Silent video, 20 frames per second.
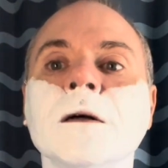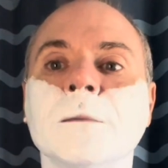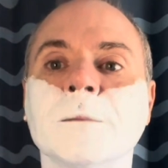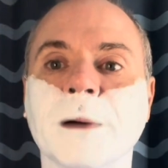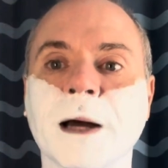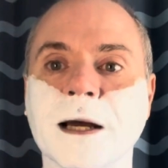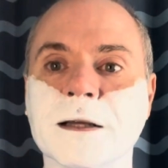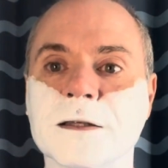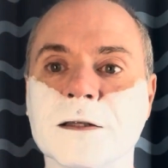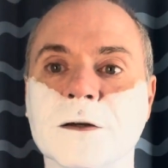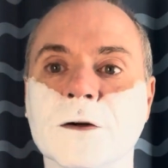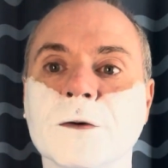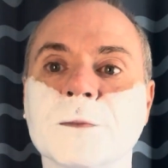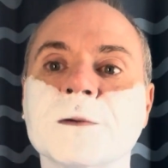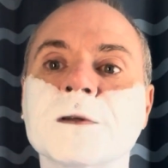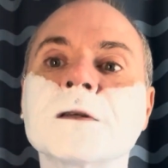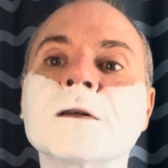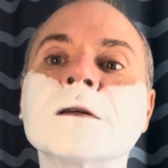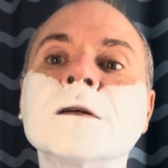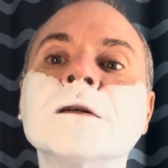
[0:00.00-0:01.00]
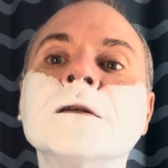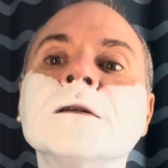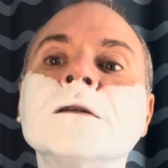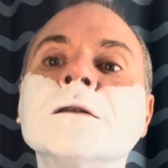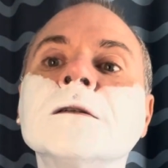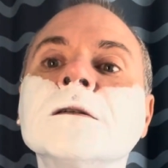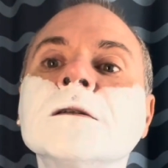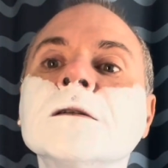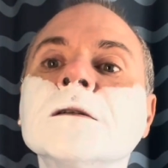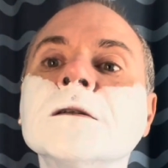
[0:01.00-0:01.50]
bath soaps
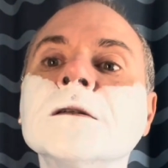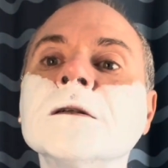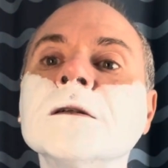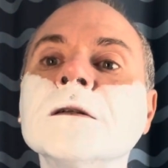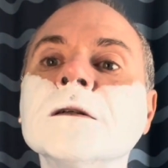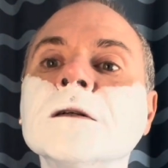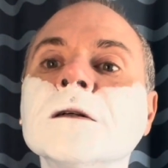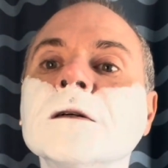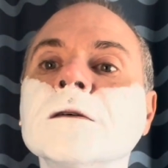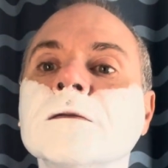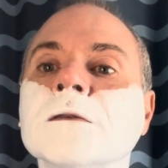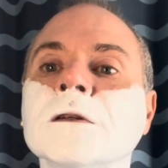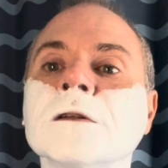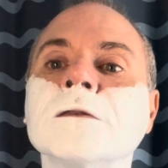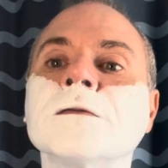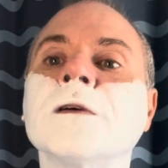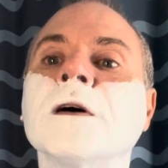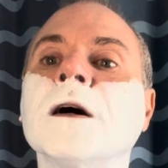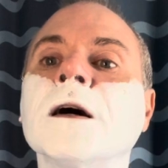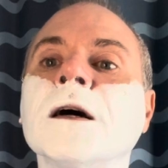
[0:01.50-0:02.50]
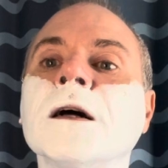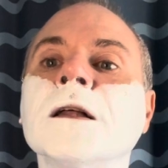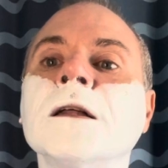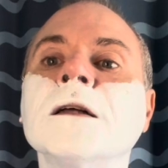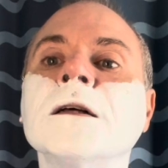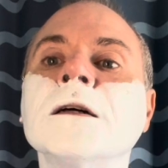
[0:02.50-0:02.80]
for the fall.